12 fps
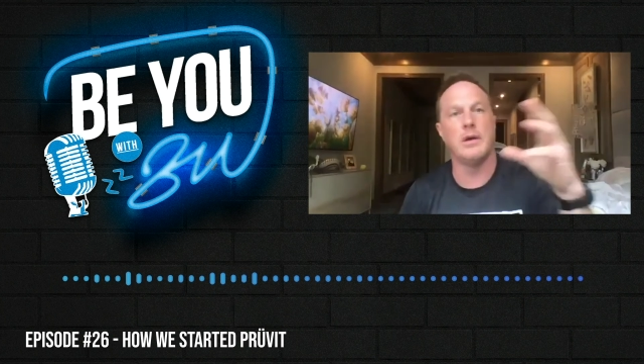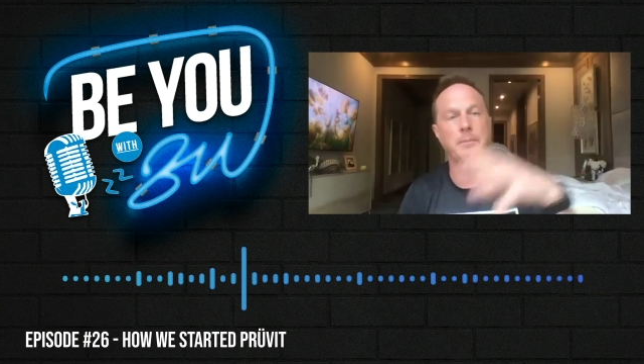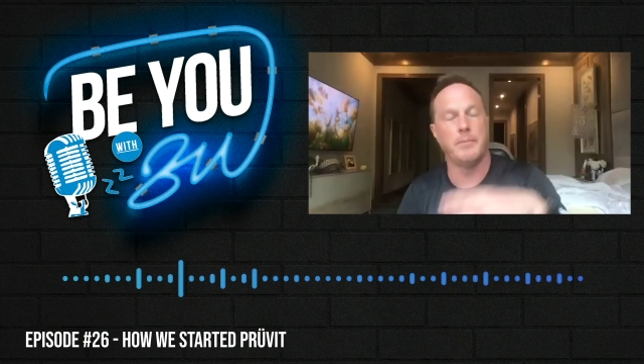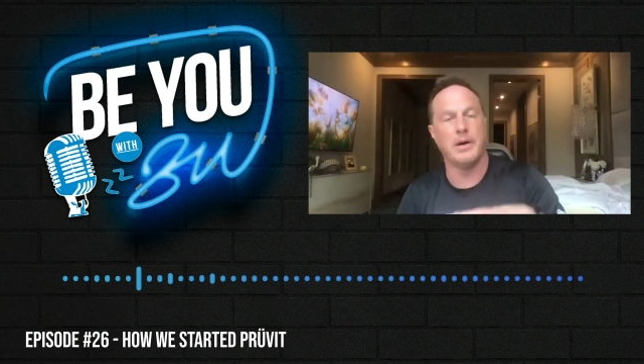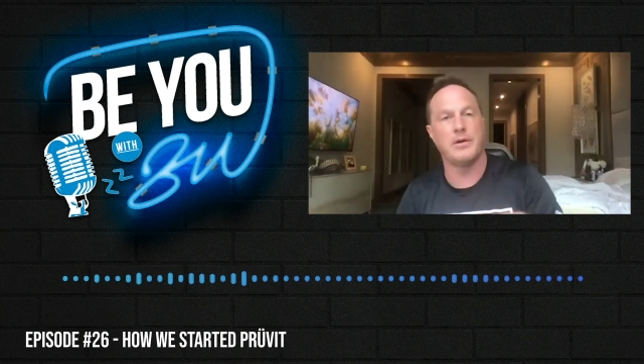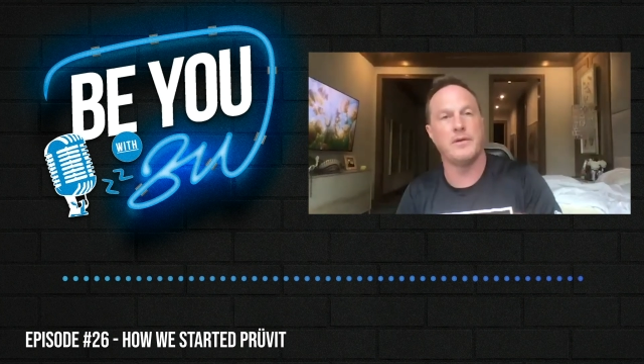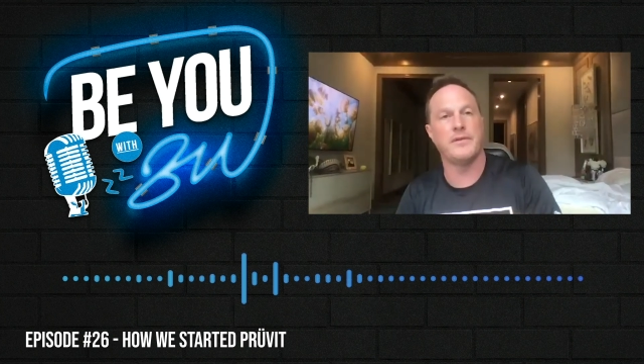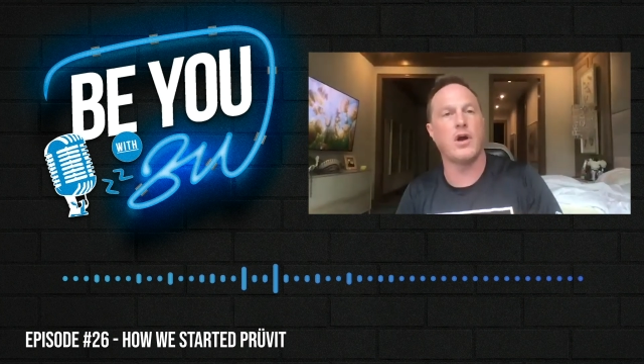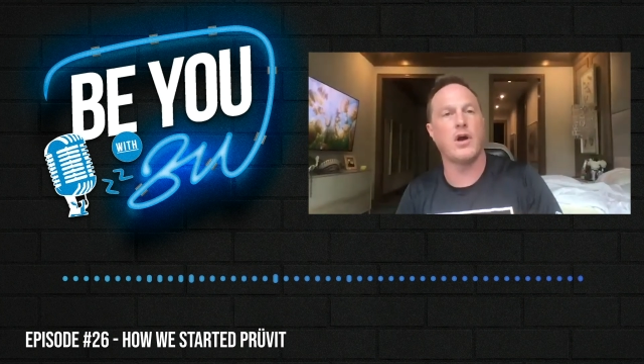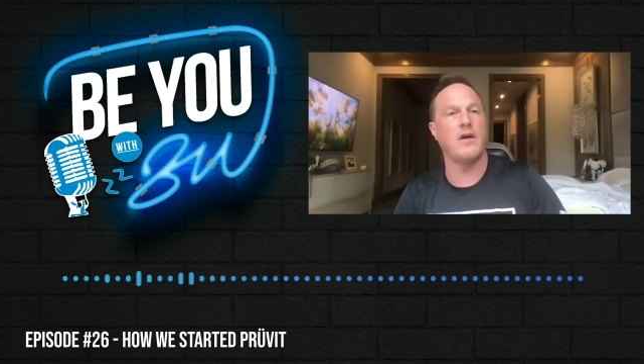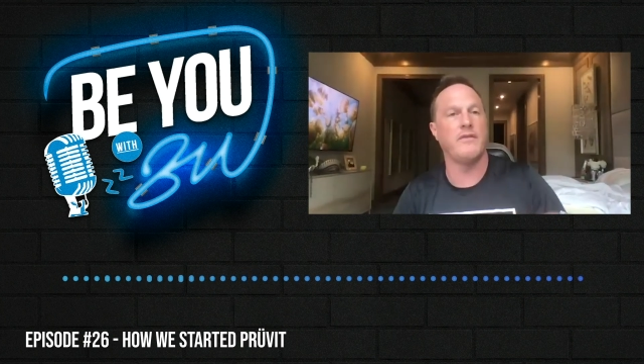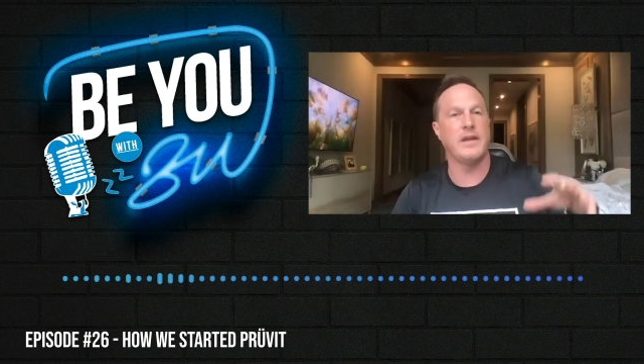and butter in the
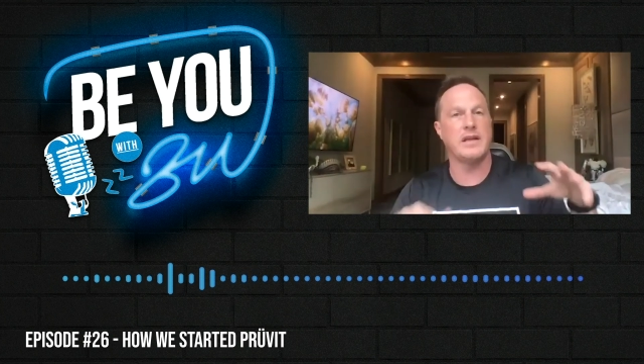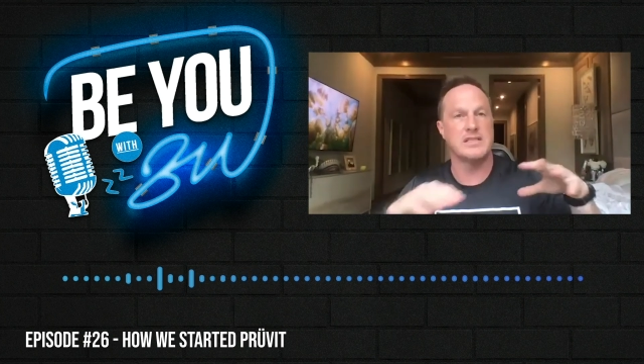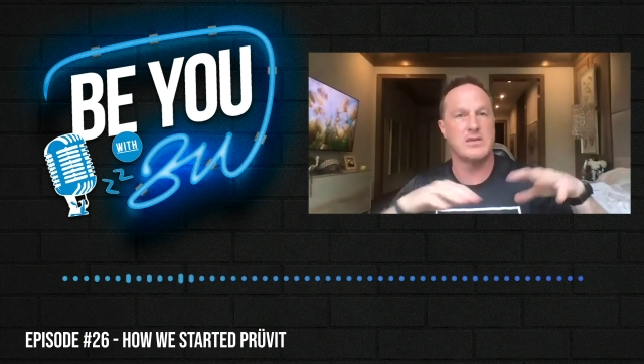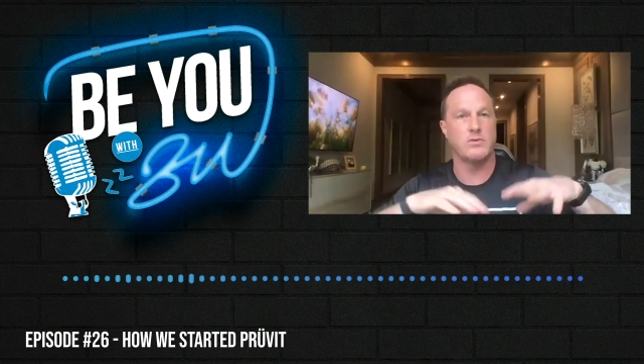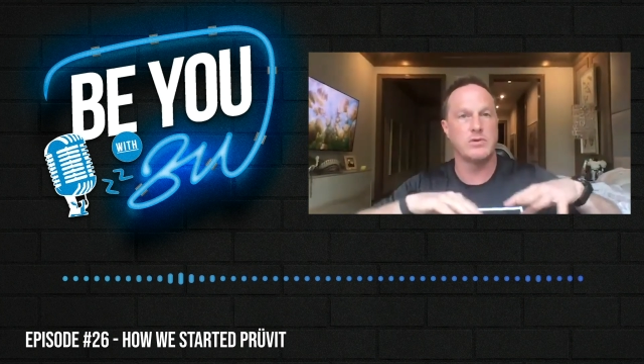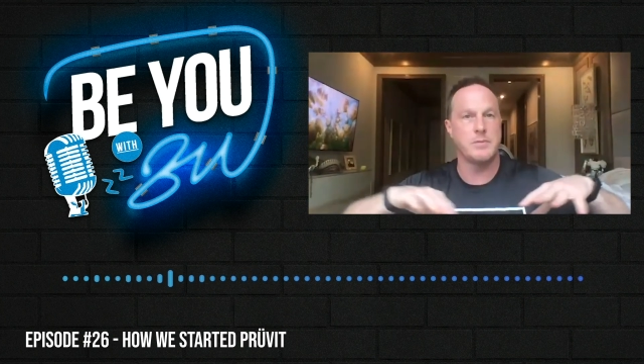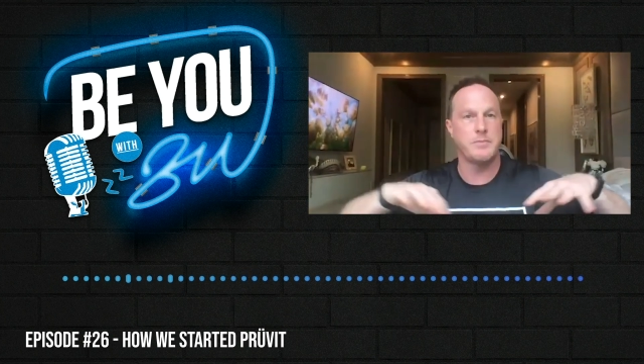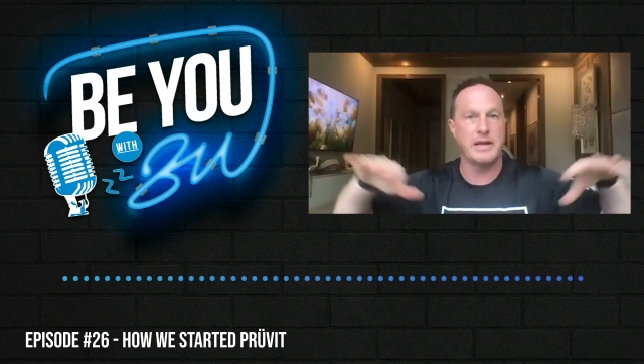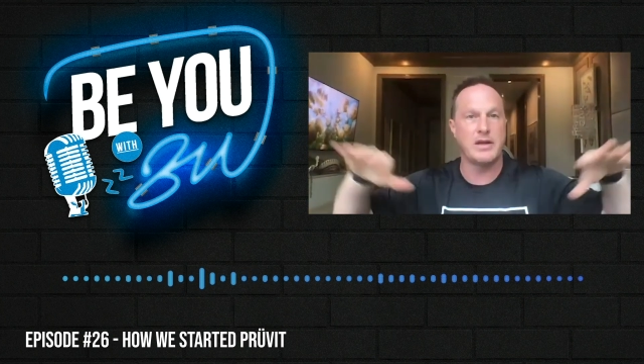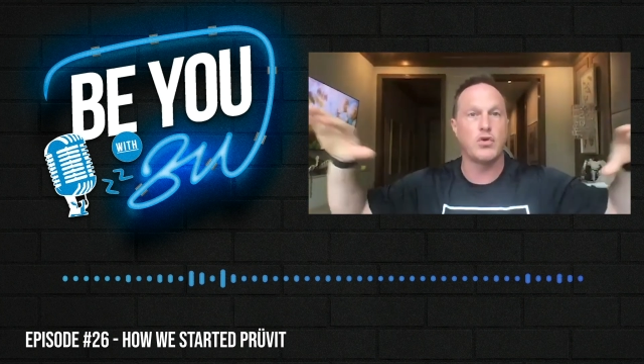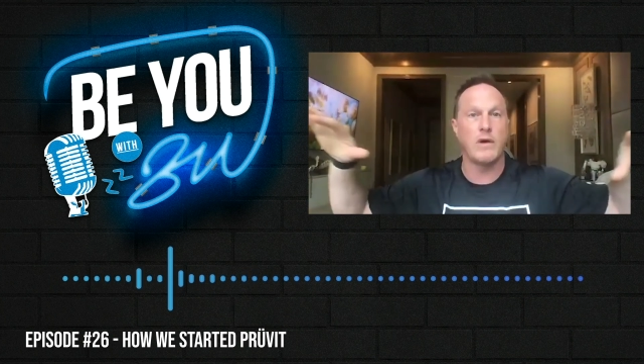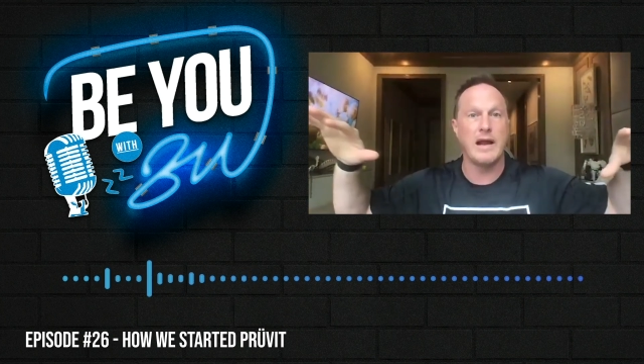coffee because it was a
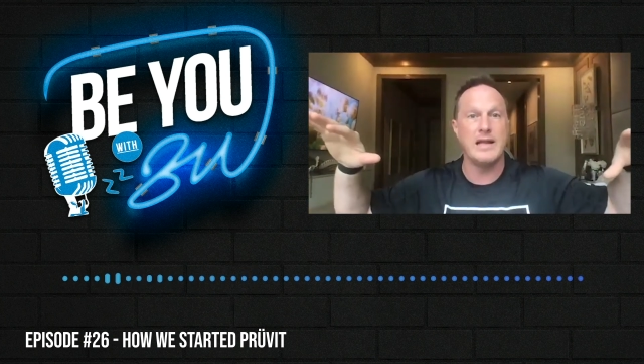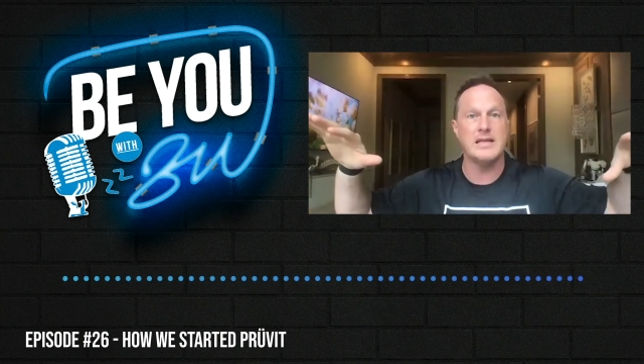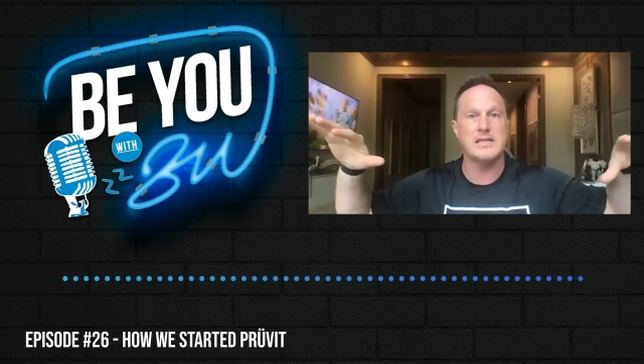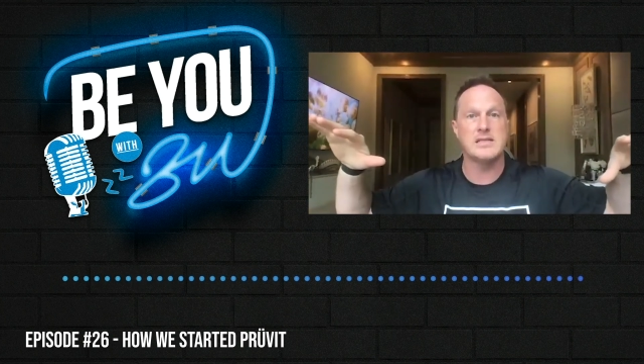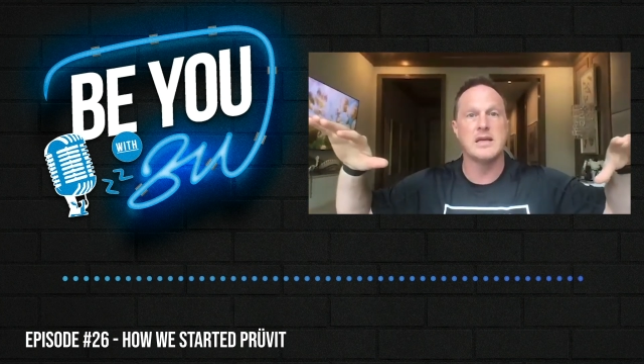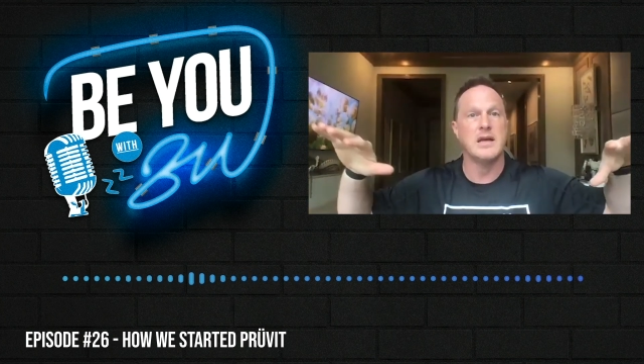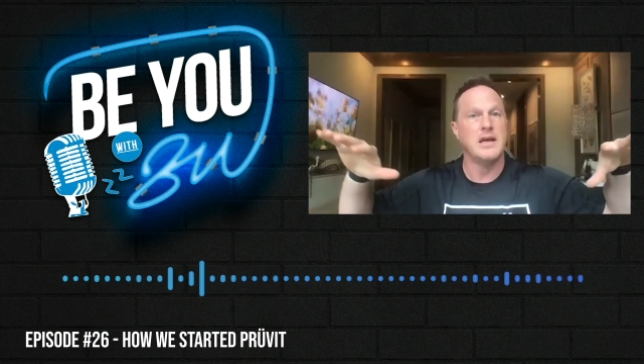big craze.